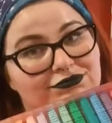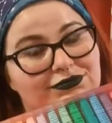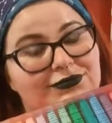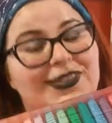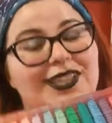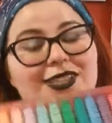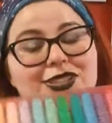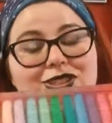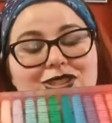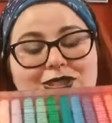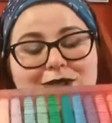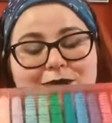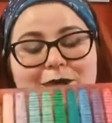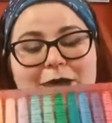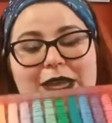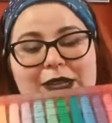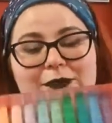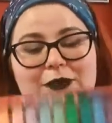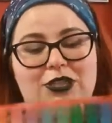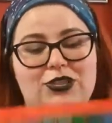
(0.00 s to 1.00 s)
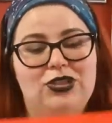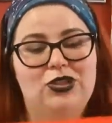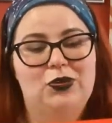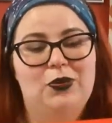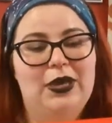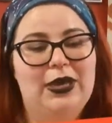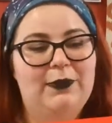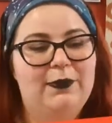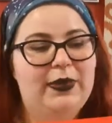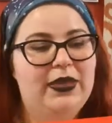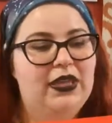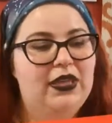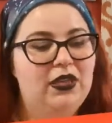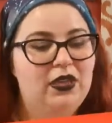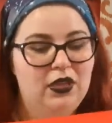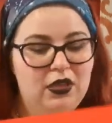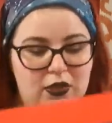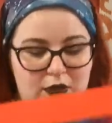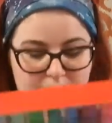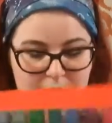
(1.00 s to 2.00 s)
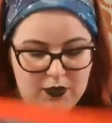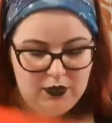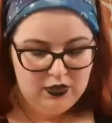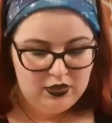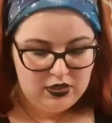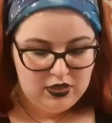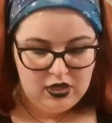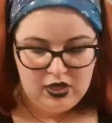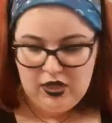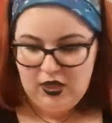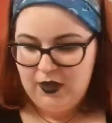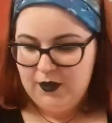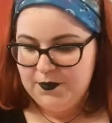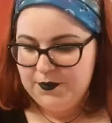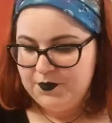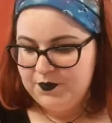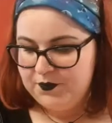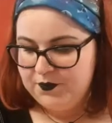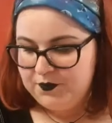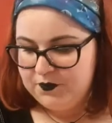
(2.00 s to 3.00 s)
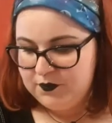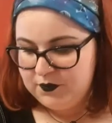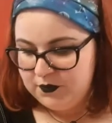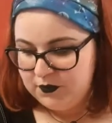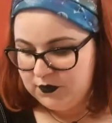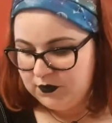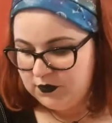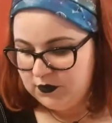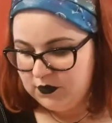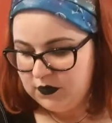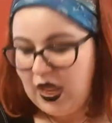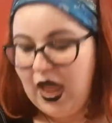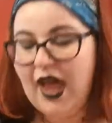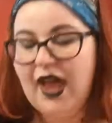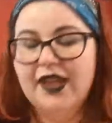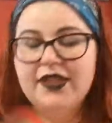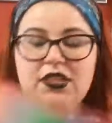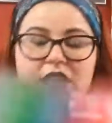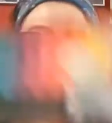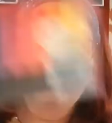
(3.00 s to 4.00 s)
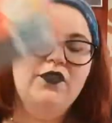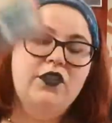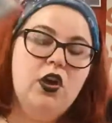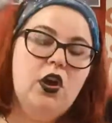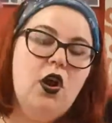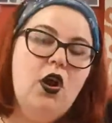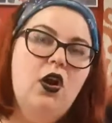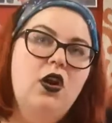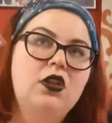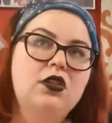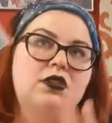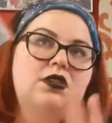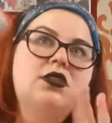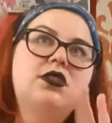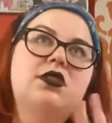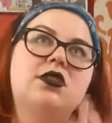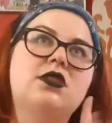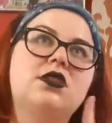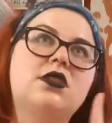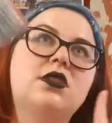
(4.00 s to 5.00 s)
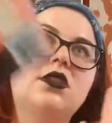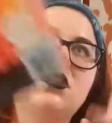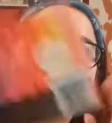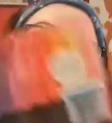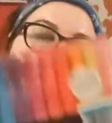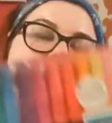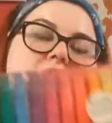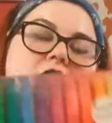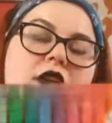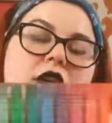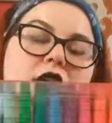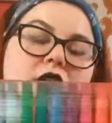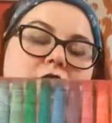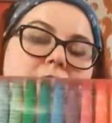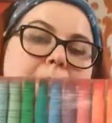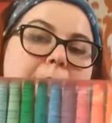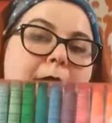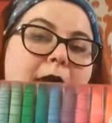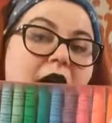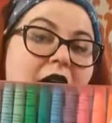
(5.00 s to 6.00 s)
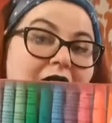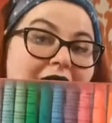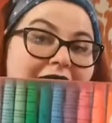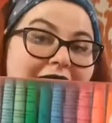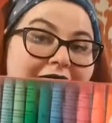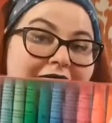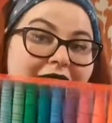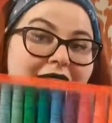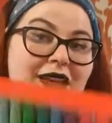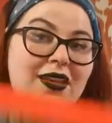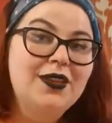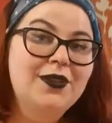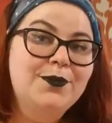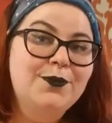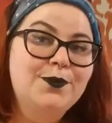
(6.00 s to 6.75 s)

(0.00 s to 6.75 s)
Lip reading: This just made me so happy. And I've got my